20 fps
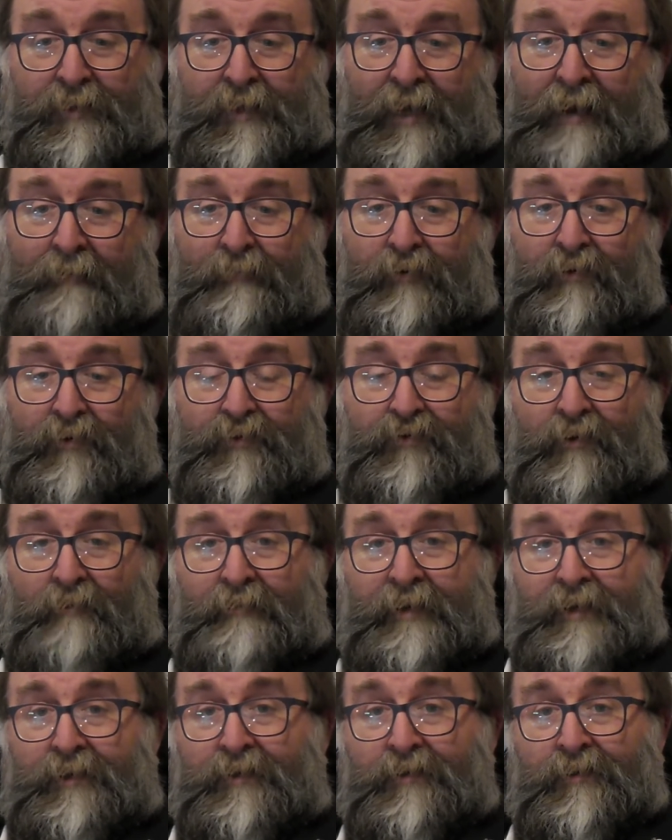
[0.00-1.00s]
samples from
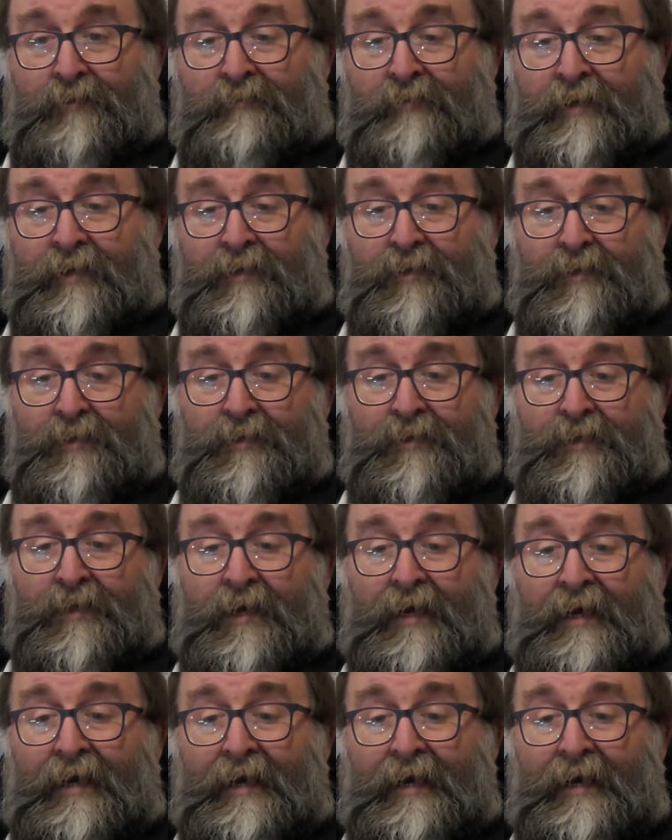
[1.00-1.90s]
each of the regions.